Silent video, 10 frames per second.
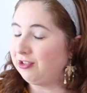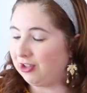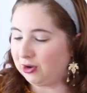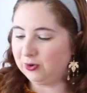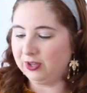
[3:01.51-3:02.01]

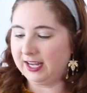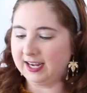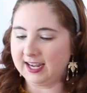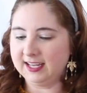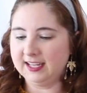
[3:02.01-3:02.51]
though.
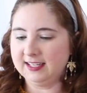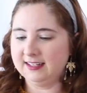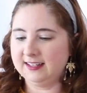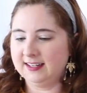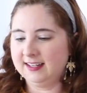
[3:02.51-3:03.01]
Like I
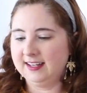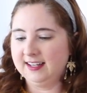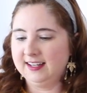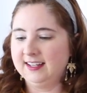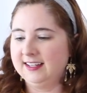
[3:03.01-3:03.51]
can,
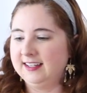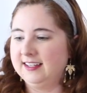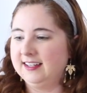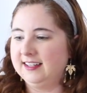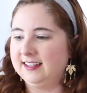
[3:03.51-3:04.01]

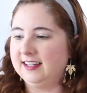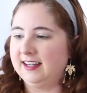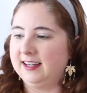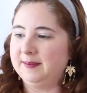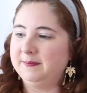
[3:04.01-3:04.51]

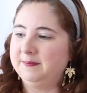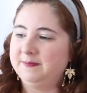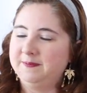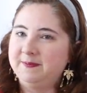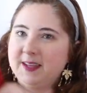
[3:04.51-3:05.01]
I
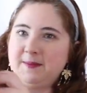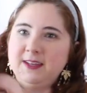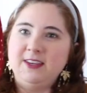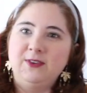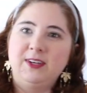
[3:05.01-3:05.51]

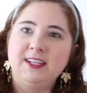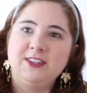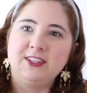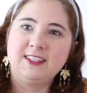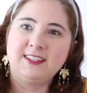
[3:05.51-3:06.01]
mean, you can
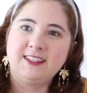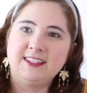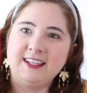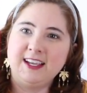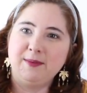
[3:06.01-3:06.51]
just
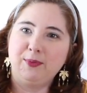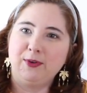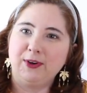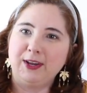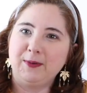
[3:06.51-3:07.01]
see
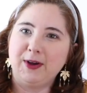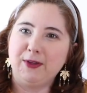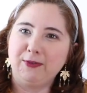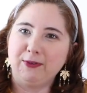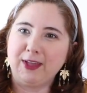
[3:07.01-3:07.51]
pretty
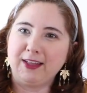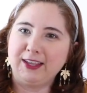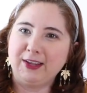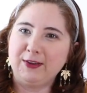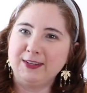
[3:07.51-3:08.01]
well through that.
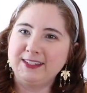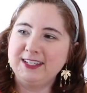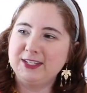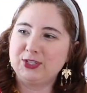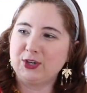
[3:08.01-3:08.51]
Like you can
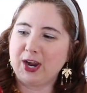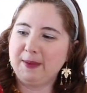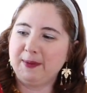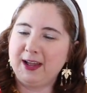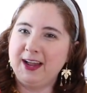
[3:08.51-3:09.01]
see
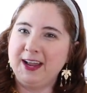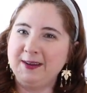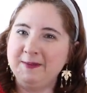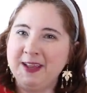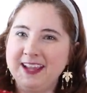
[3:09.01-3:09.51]
straight
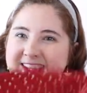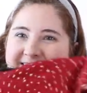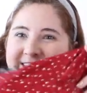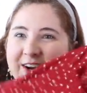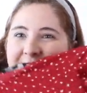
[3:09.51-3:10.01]
behind me.
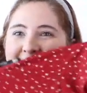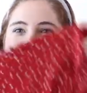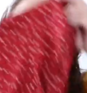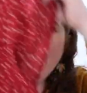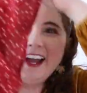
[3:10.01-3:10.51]
So
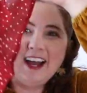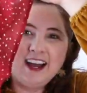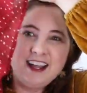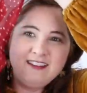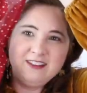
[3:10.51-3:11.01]

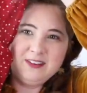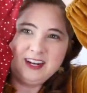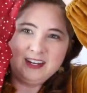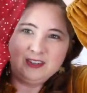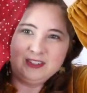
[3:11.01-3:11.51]
even
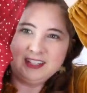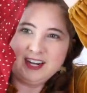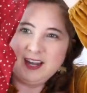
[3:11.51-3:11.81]
when I hold it